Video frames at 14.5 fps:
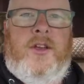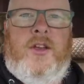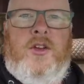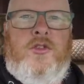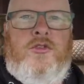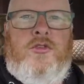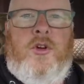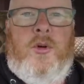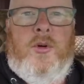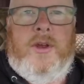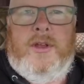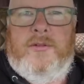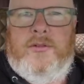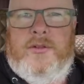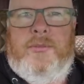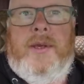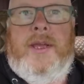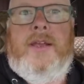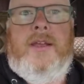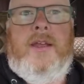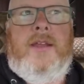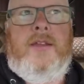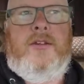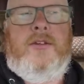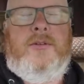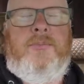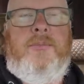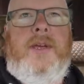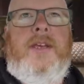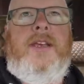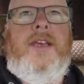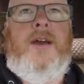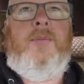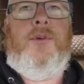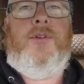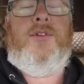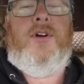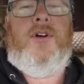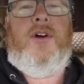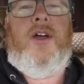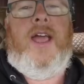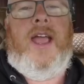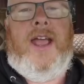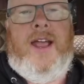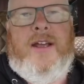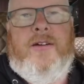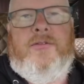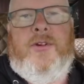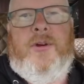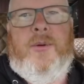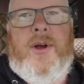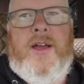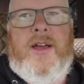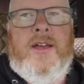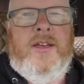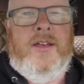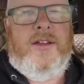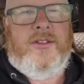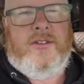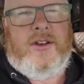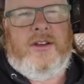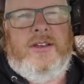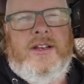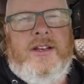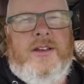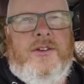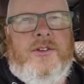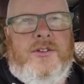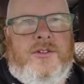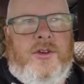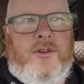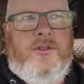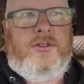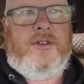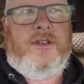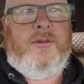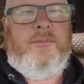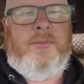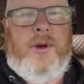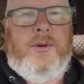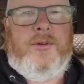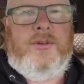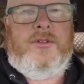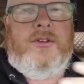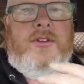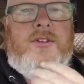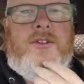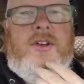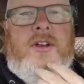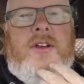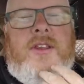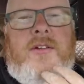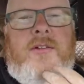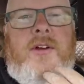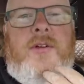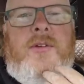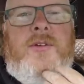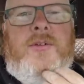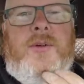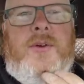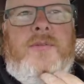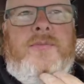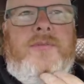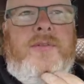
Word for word: controlling of speed, and the speed cameras are everywhere. Tiny little sort of slim posts at the side of the road as well.